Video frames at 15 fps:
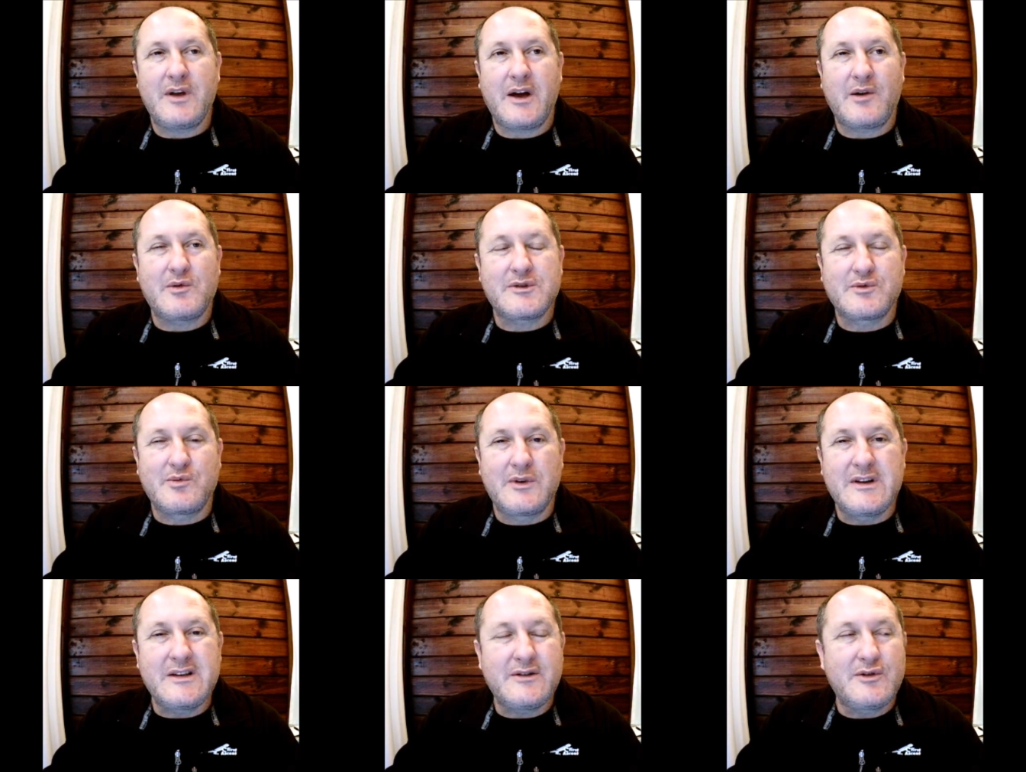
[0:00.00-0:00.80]
I was
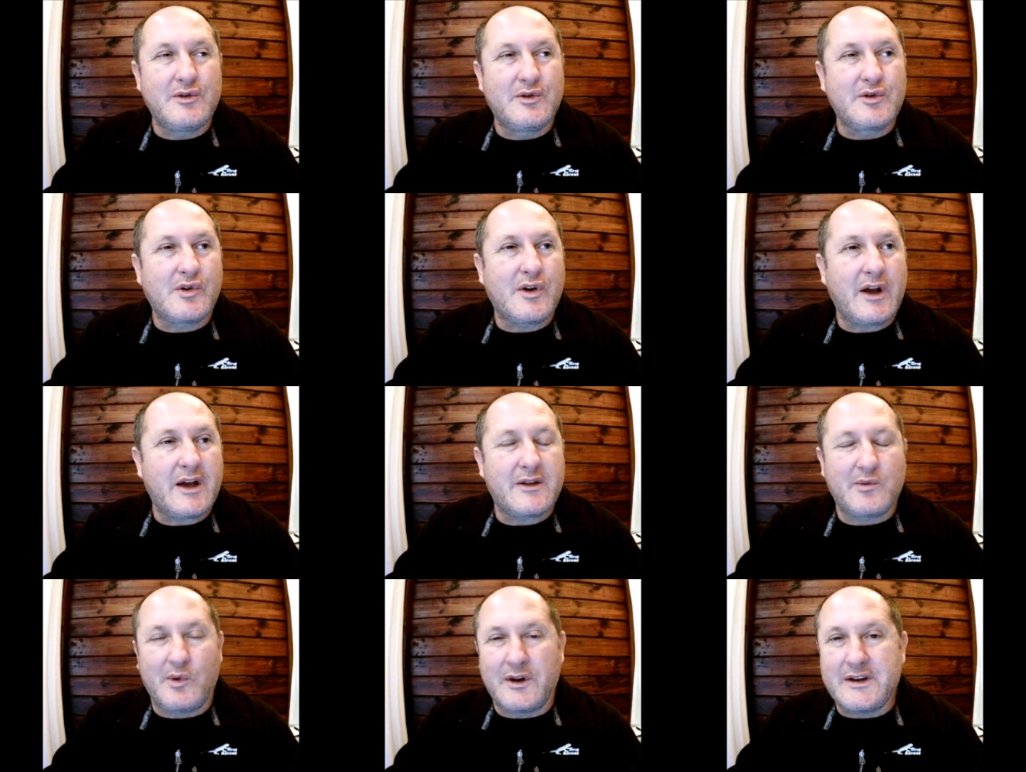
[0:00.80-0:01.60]
willing to look
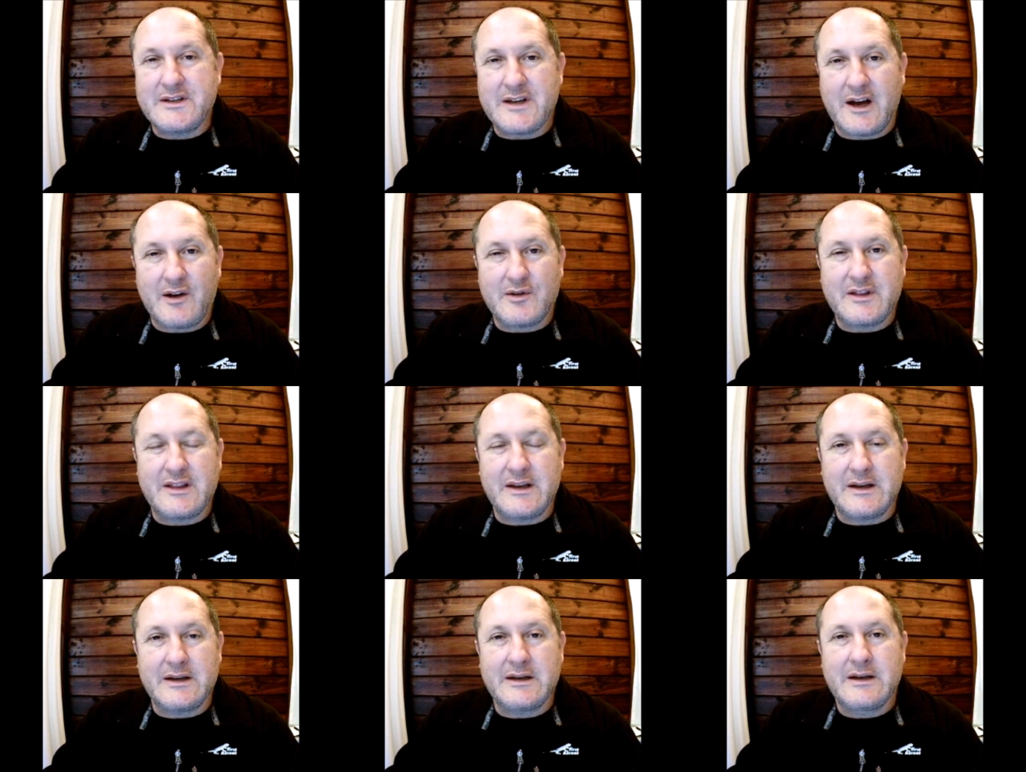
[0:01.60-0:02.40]
at what is out
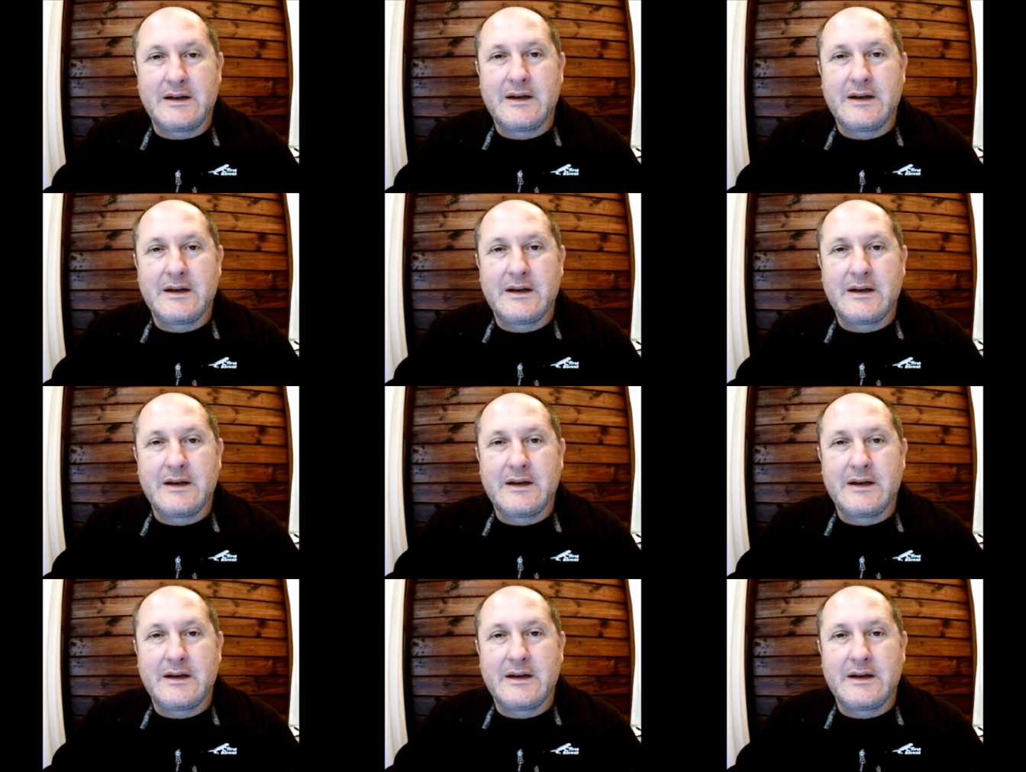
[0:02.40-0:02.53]
there.